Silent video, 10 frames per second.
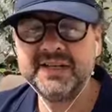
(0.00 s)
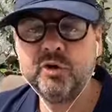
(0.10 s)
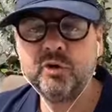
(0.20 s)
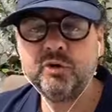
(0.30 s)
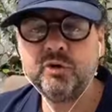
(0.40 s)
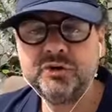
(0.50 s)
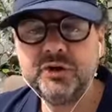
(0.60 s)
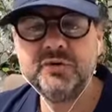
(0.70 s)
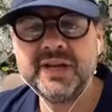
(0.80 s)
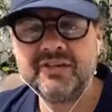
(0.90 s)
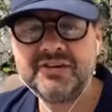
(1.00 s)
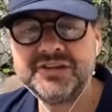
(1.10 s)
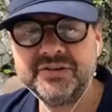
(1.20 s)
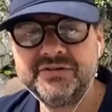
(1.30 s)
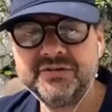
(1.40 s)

your new narrative.